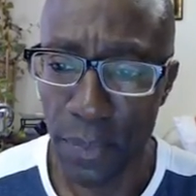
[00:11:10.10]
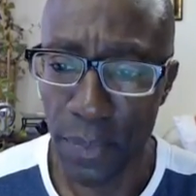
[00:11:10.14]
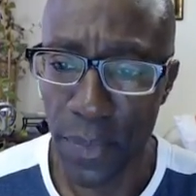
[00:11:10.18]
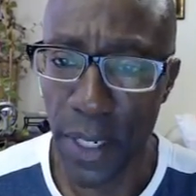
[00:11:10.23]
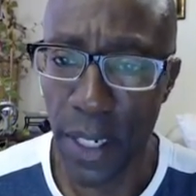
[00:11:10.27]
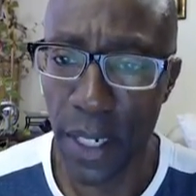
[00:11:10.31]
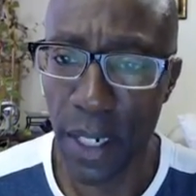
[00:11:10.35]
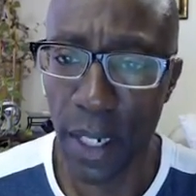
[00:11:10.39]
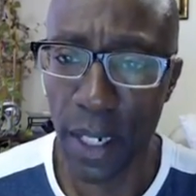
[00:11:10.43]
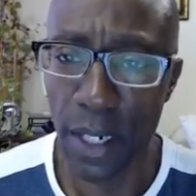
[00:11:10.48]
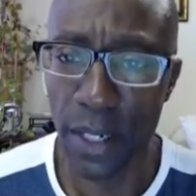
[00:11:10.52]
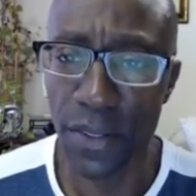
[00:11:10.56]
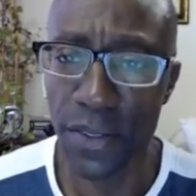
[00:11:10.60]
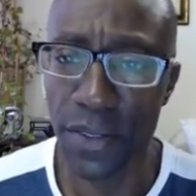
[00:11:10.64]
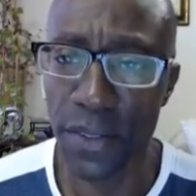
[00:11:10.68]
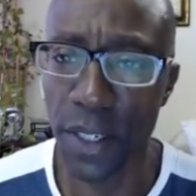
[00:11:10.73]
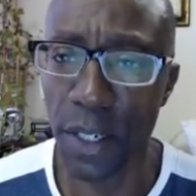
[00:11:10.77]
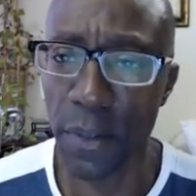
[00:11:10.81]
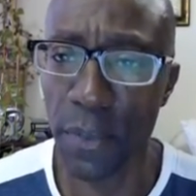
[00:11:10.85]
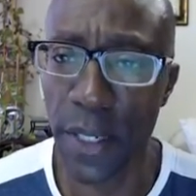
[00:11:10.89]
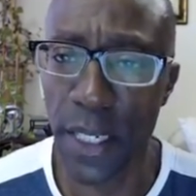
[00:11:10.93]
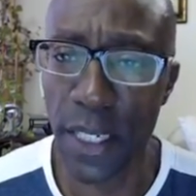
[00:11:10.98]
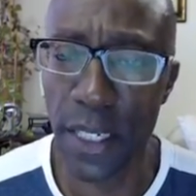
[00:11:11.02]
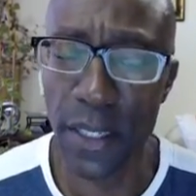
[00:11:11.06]
Because
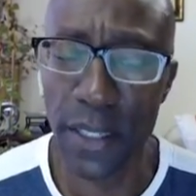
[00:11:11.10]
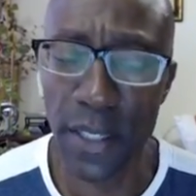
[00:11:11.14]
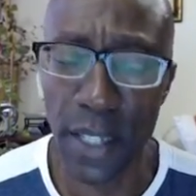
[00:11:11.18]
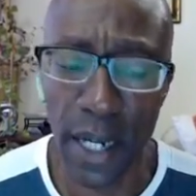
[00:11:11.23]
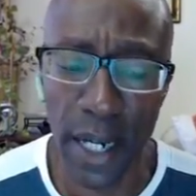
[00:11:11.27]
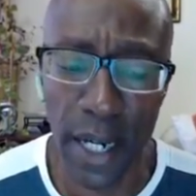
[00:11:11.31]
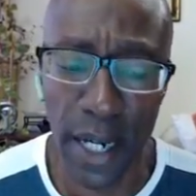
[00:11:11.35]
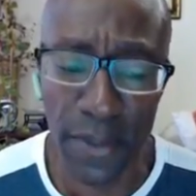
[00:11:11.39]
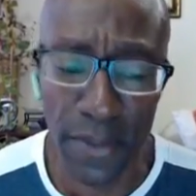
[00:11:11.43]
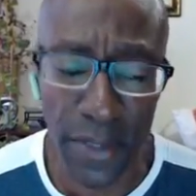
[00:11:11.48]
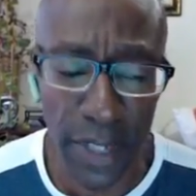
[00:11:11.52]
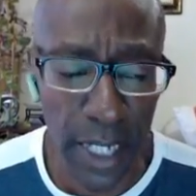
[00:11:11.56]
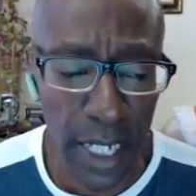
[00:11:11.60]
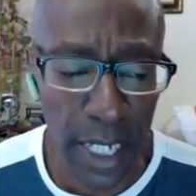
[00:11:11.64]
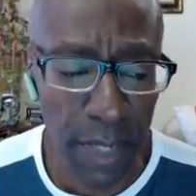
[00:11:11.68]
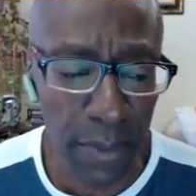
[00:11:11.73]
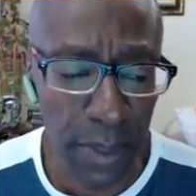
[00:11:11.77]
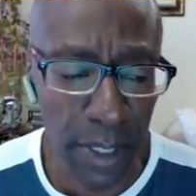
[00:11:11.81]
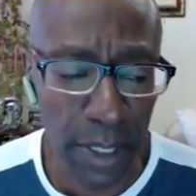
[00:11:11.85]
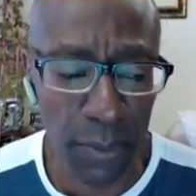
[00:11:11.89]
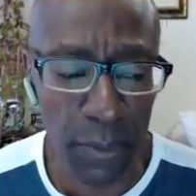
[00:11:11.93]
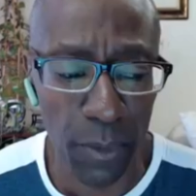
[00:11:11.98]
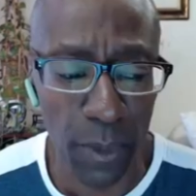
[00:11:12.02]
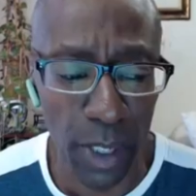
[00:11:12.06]
so many times the
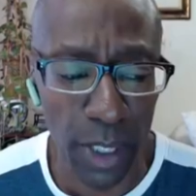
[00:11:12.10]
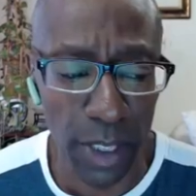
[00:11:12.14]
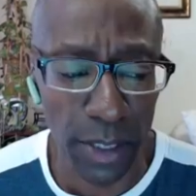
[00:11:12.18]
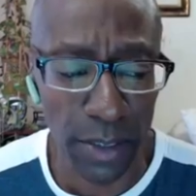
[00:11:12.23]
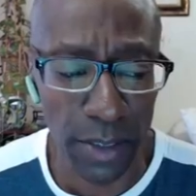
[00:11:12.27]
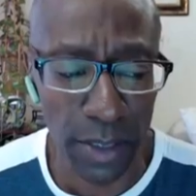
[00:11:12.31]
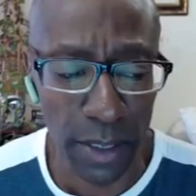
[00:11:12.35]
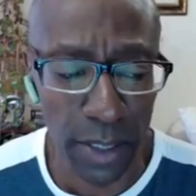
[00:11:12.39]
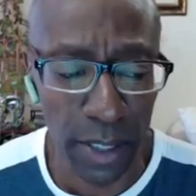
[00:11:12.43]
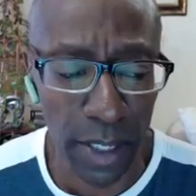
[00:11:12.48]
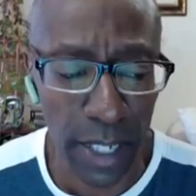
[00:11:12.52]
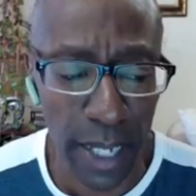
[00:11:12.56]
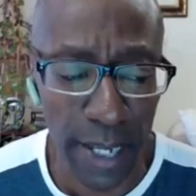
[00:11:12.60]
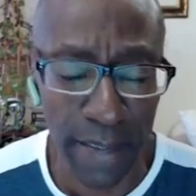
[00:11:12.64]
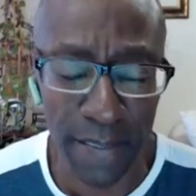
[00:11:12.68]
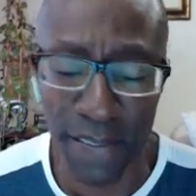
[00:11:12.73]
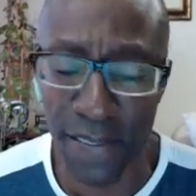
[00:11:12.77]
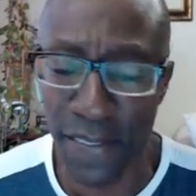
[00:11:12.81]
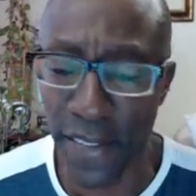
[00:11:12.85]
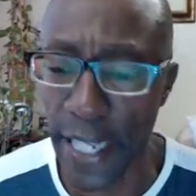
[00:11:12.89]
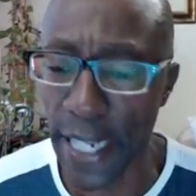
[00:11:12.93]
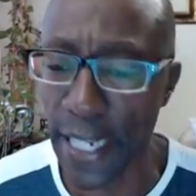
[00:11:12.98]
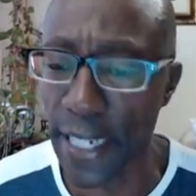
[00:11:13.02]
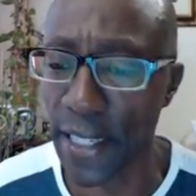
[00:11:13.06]
enemy wants to
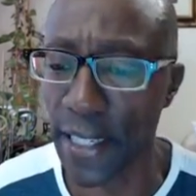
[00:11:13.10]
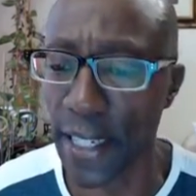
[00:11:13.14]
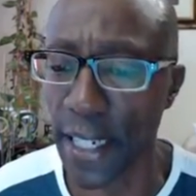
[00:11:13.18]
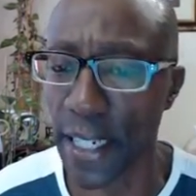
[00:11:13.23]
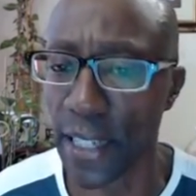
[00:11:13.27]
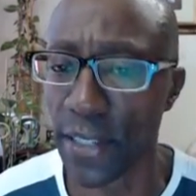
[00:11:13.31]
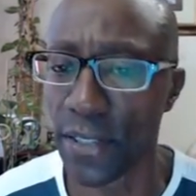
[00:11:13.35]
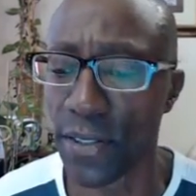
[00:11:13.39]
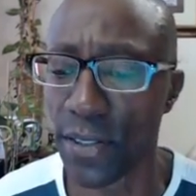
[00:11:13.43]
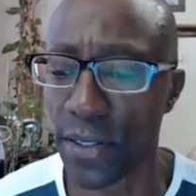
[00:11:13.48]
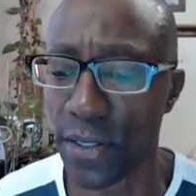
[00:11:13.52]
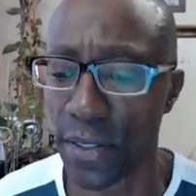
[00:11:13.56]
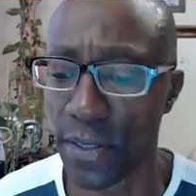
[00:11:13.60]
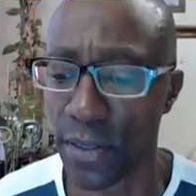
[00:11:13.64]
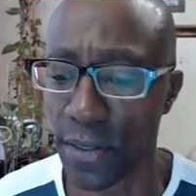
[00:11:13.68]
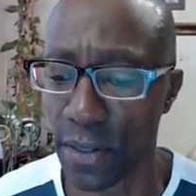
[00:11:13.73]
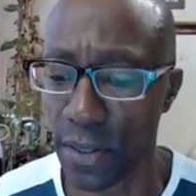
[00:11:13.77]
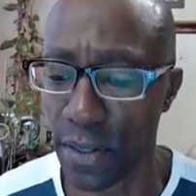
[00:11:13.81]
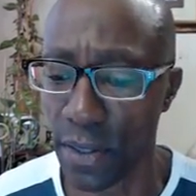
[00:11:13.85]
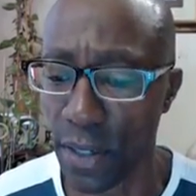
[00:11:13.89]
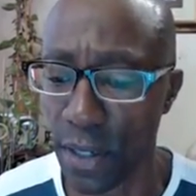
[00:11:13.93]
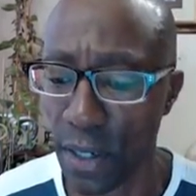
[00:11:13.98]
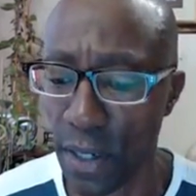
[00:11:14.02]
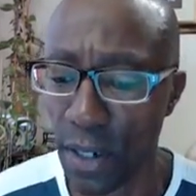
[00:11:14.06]
inflict us
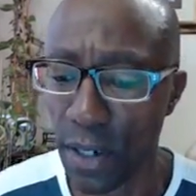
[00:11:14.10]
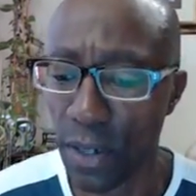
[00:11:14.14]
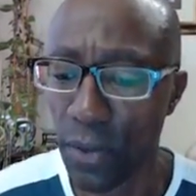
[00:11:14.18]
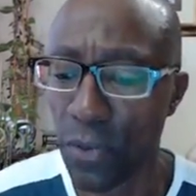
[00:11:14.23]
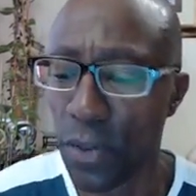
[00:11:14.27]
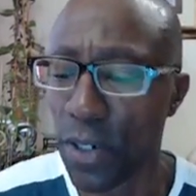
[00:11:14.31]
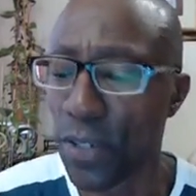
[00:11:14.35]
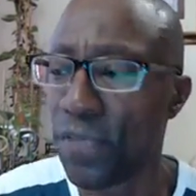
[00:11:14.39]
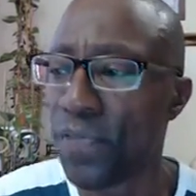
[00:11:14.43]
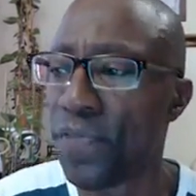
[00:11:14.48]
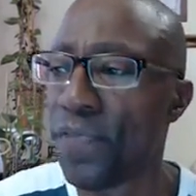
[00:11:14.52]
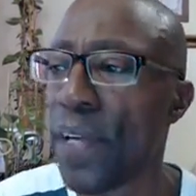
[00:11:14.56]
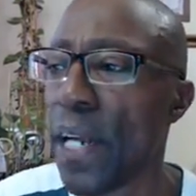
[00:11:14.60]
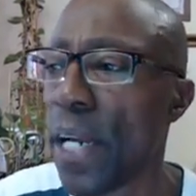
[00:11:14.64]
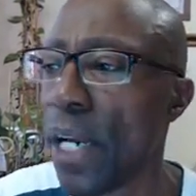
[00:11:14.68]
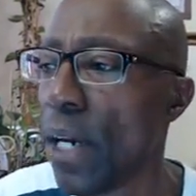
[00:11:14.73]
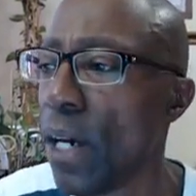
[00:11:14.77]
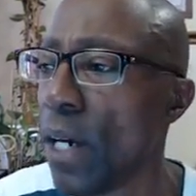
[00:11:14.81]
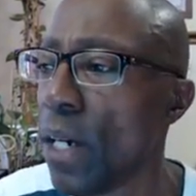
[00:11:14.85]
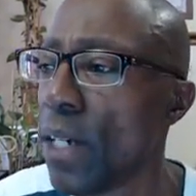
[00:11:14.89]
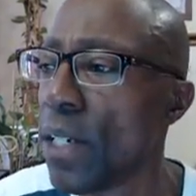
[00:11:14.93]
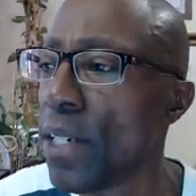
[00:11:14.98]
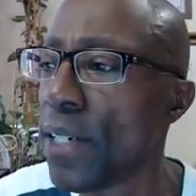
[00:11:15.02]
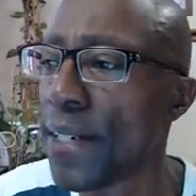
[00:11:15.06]
with
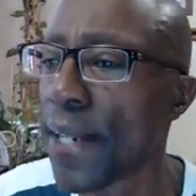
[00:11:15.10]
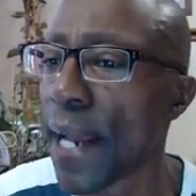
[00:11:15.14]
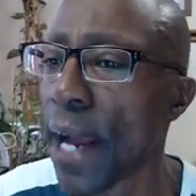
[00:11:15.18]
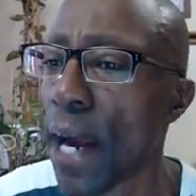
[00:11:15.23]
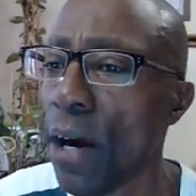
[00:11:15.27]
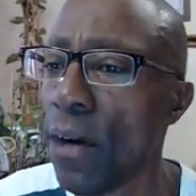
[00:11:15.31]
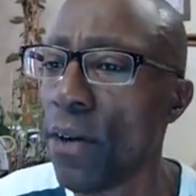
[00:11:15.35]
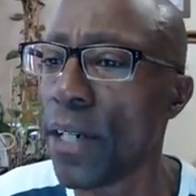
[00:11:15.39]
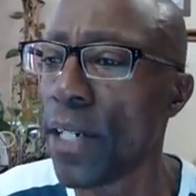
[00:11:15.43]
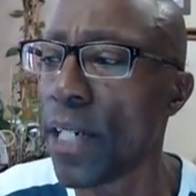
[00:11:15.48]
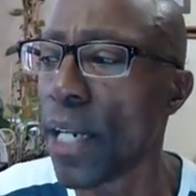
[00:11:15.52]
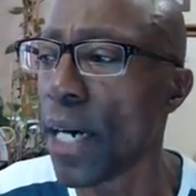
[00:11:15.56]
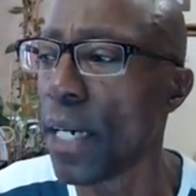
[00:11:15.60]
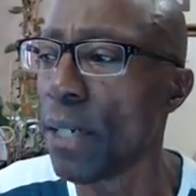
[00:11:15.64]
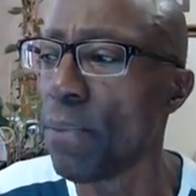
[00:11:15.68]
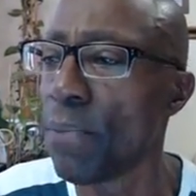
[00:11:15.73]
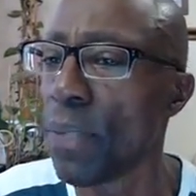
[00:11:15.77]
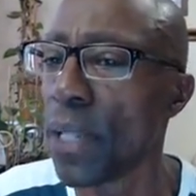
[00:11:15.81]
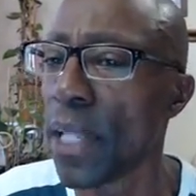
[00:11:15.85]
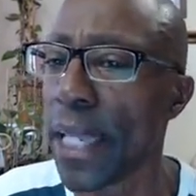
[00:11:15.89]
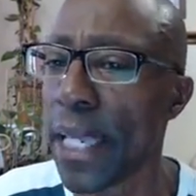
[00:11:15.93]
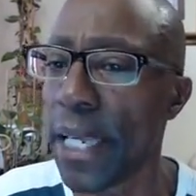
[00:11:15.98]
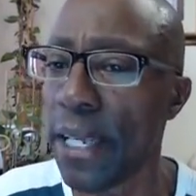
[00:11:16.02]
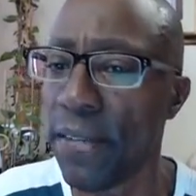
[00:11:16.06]
fear, doubt, and
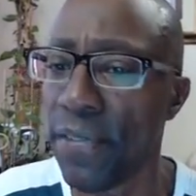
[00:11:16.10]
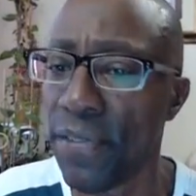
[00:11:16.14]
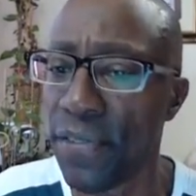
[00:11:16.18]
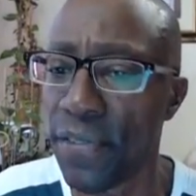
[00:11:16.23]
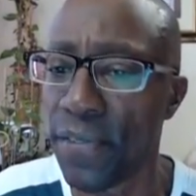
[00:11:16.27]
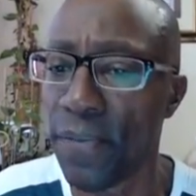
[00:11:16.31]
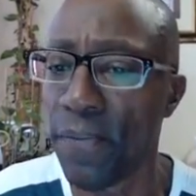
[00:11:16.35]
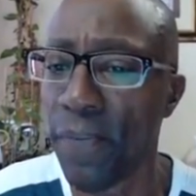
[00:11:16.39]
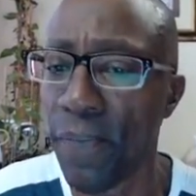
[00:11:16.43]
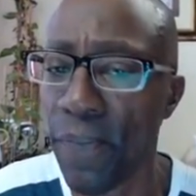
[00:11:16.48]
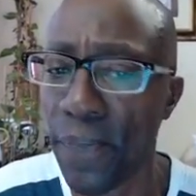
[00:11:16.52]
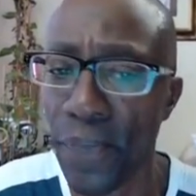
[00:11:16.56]
unbelief.